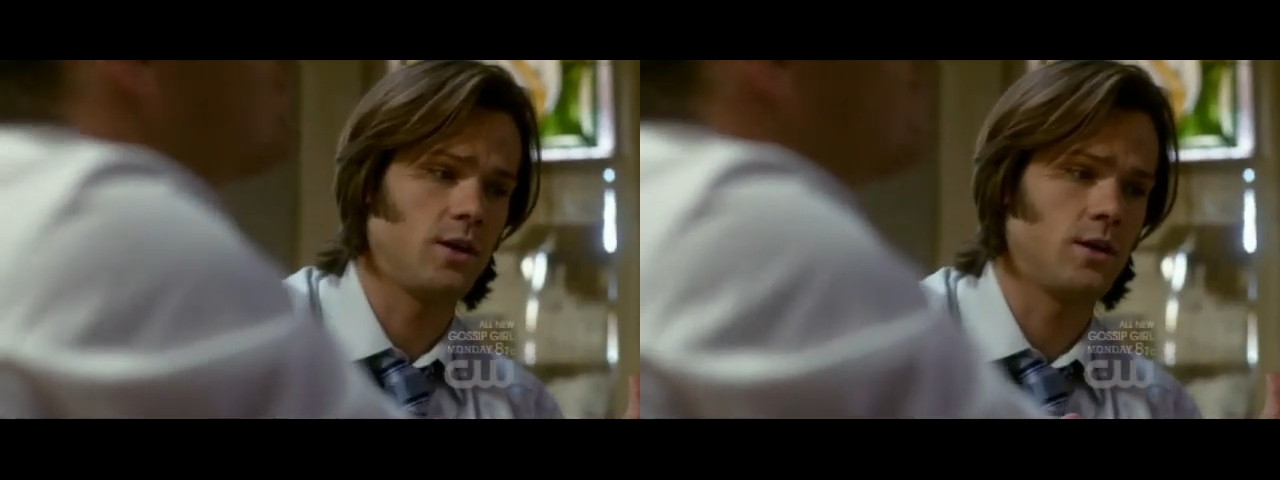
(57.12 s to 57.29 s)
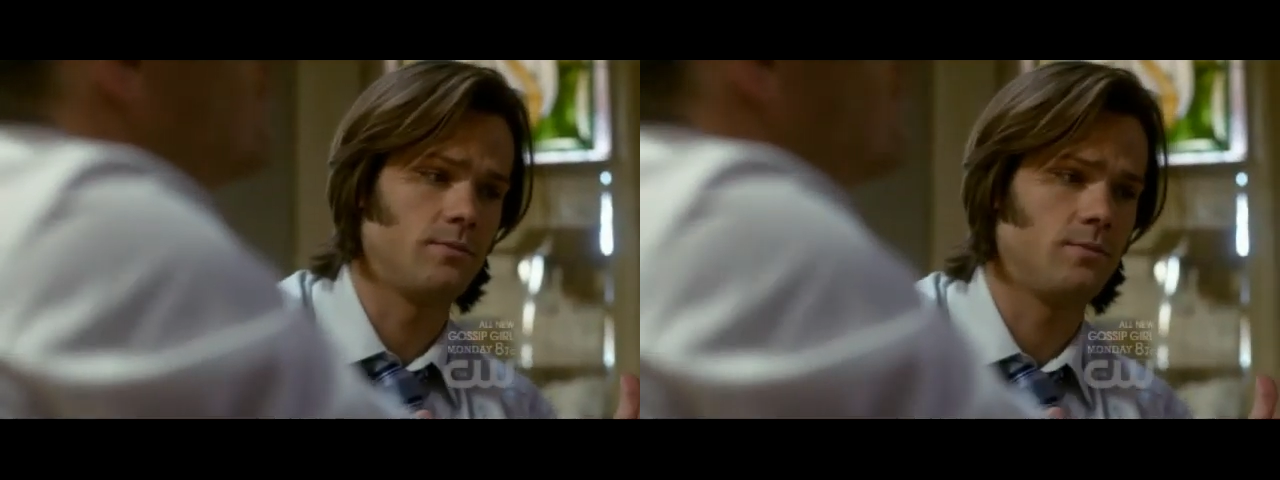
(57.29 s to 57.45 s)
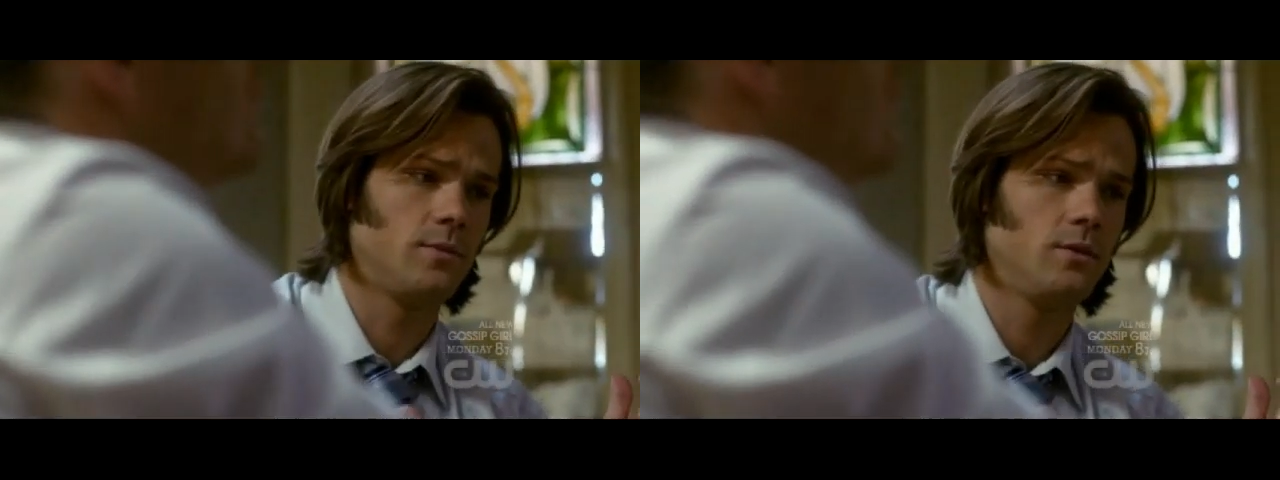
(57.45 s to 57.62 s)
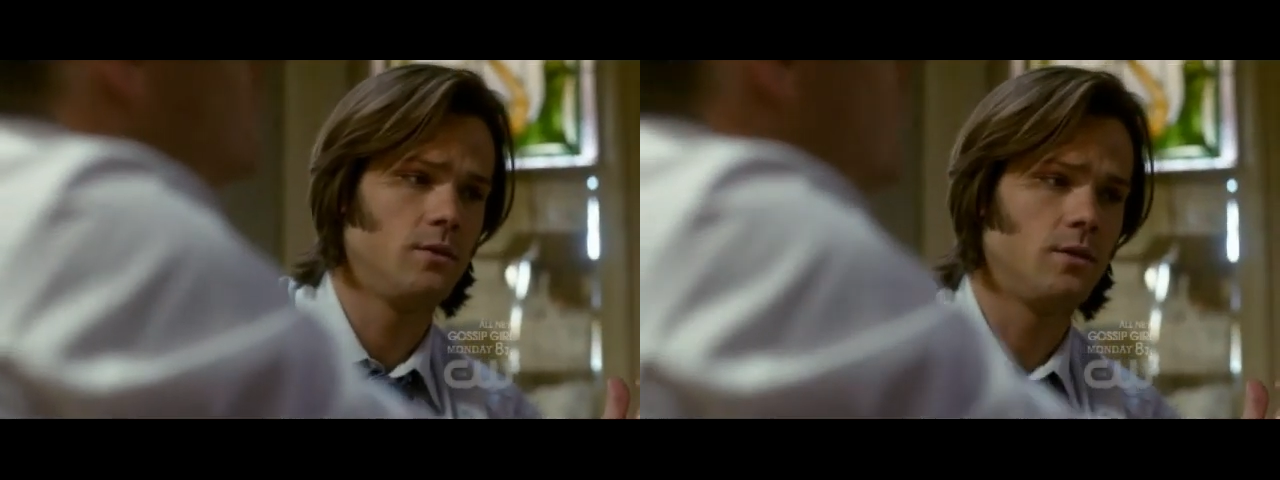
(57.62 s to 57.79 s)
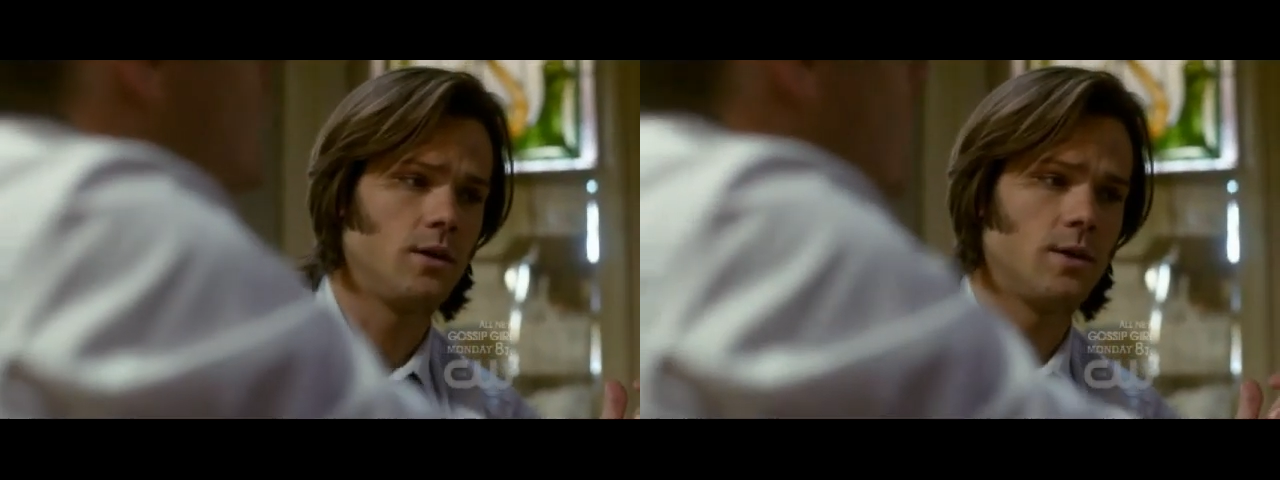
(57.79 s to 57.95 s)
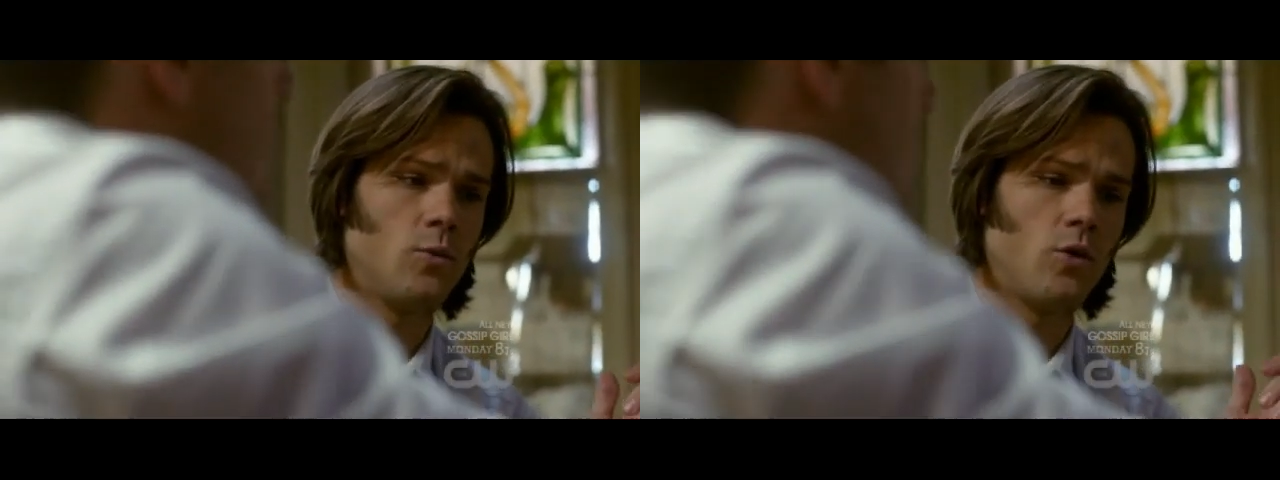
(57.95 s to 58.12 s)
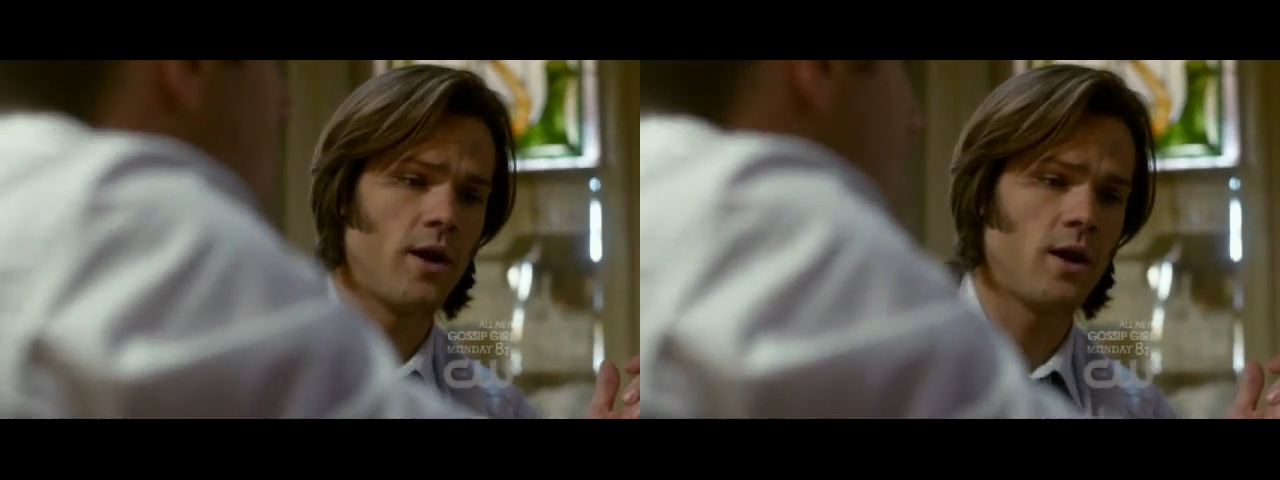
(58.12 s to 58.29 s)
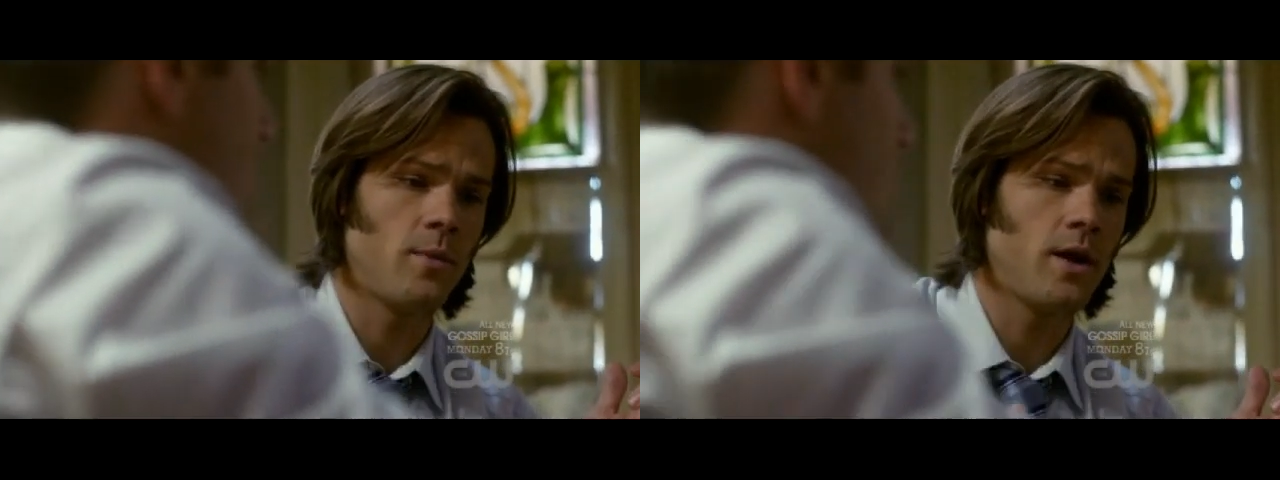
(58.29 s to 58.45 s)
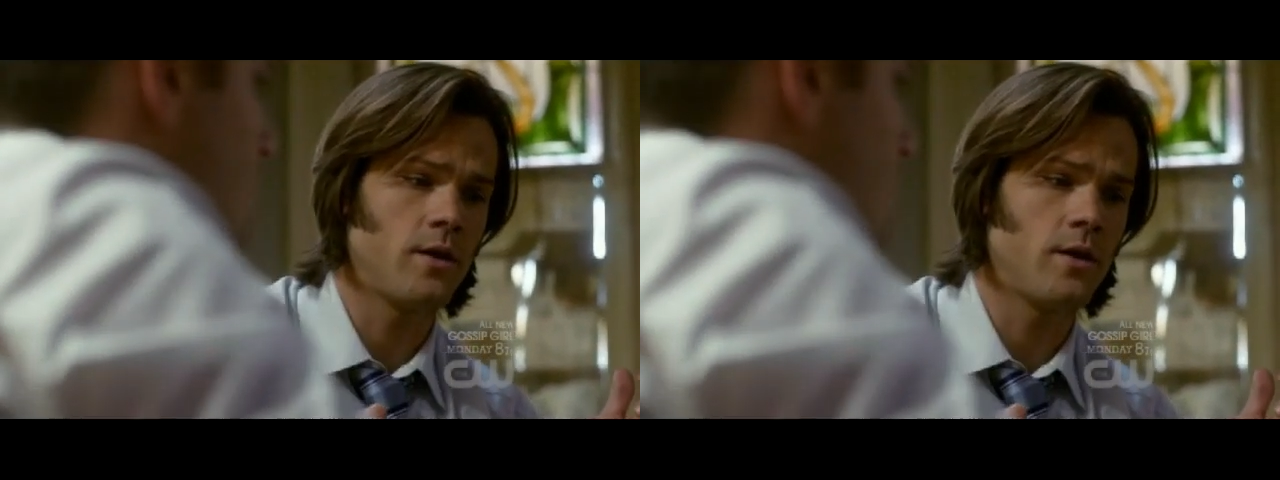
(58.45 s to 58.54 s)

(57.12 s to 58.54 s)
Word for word: gonna look at more anime,